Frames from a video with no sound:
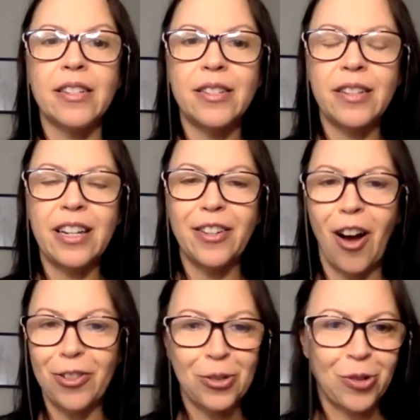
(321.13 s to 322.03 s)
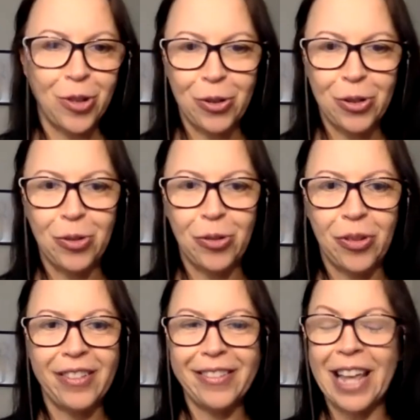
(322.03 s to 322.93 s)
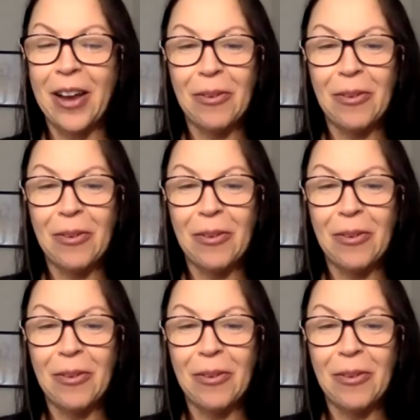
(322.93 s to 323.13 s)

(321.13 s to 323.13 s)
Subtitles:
And it also shows you that